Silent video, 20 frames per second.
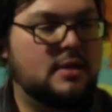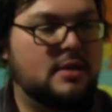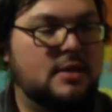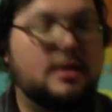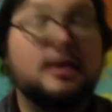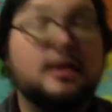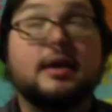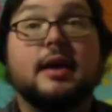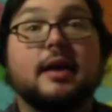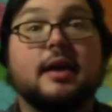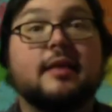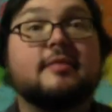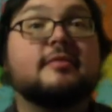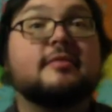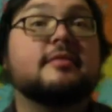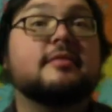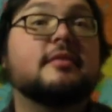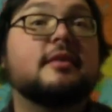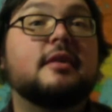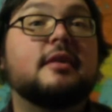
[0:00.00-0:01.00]
Hey guys,
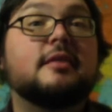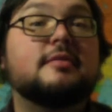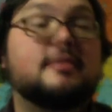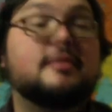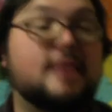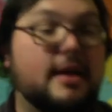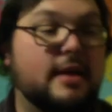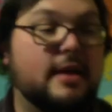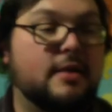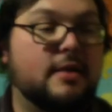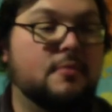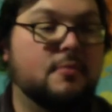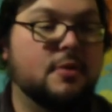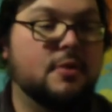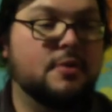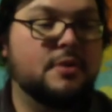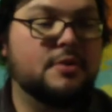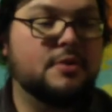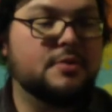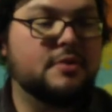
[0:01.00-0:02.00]
today we're
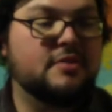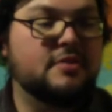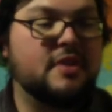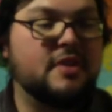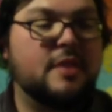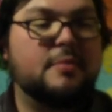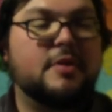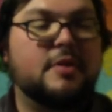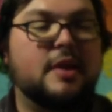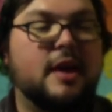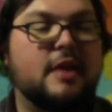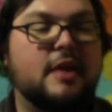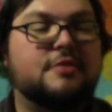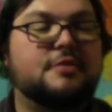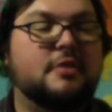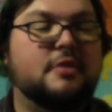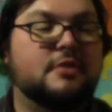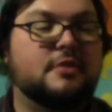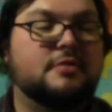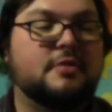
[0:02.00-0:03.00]
going to examine
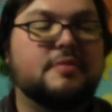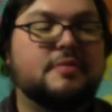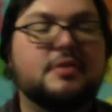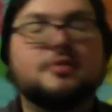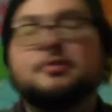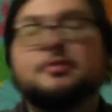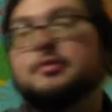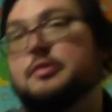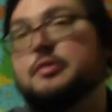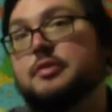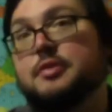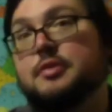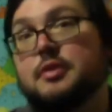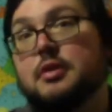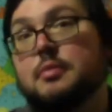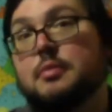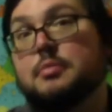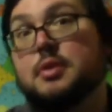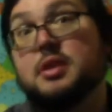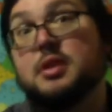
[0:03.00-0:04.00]
nationalist revolutions in
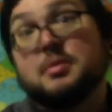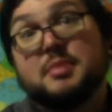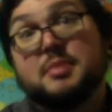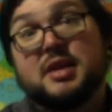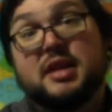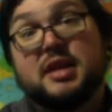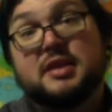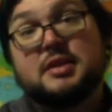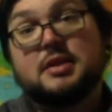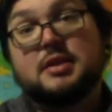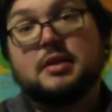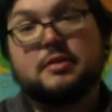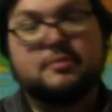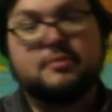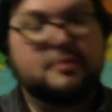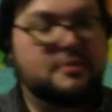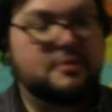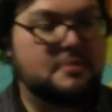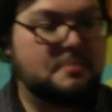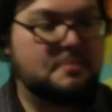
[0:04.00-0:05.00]
Europe in the
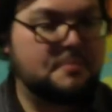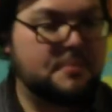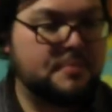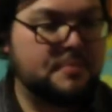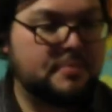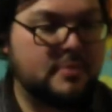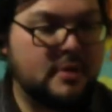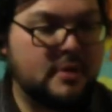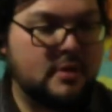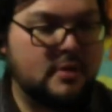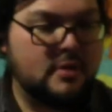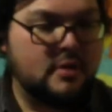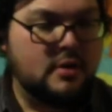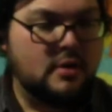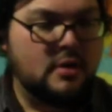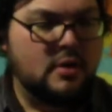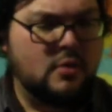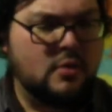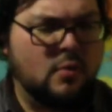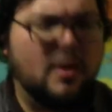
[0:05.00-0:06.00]
mid-1800s.
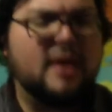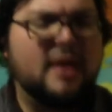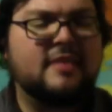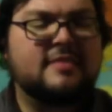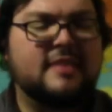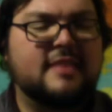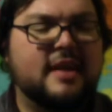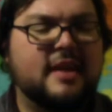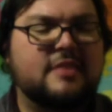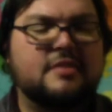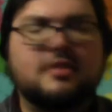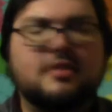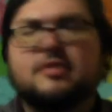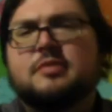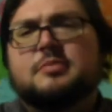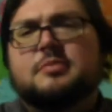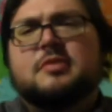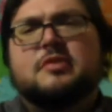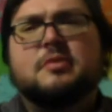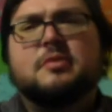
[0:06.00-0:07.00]
Why is
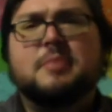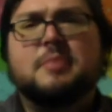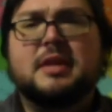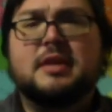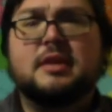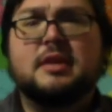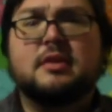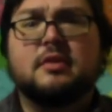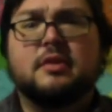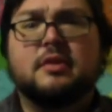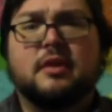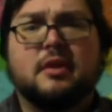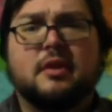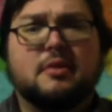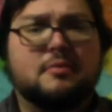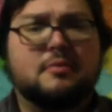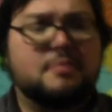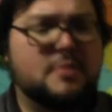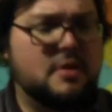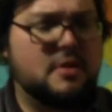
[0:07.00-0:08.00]
nationalism such a big deal
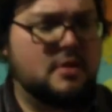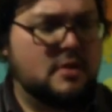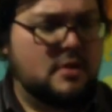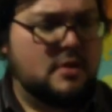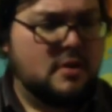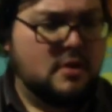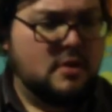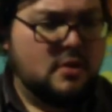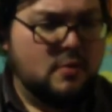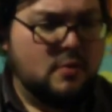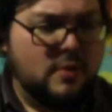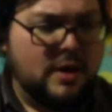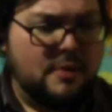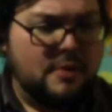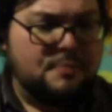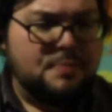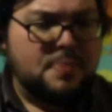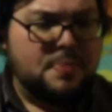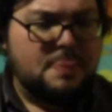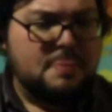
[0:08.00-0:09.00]
though?
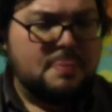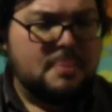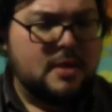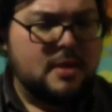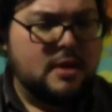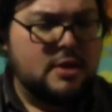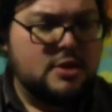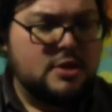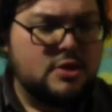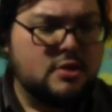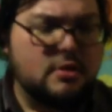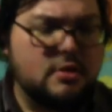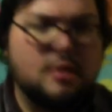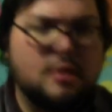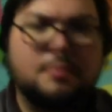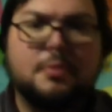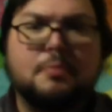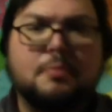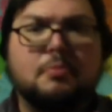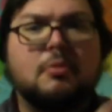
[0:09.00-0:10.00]
Well,
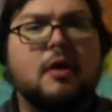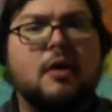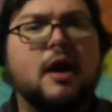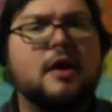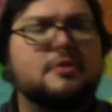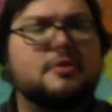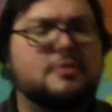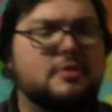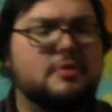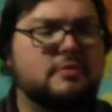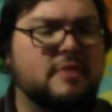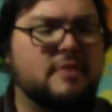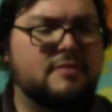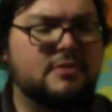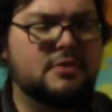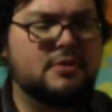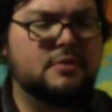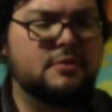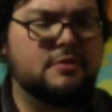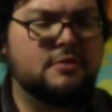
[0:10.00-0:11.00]
Europe prior to the
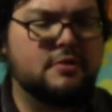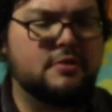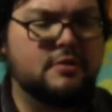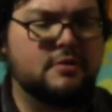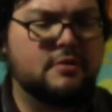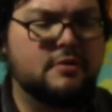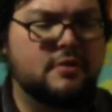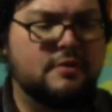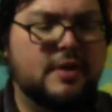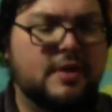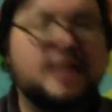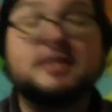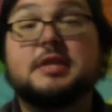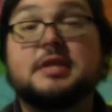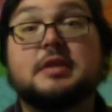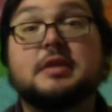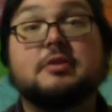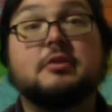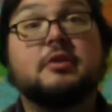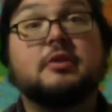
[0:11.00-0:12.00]
revolutions of
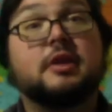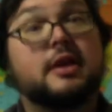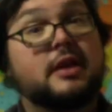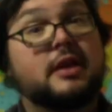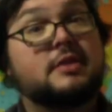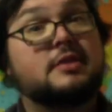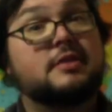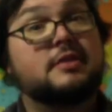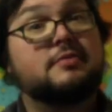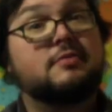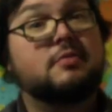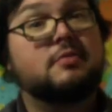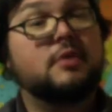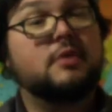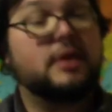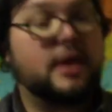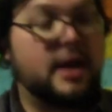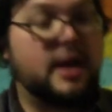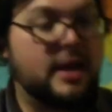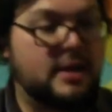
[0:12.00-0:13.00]
1830 and
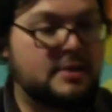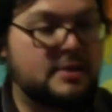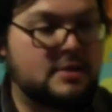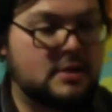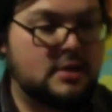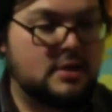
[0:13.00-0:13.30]
1848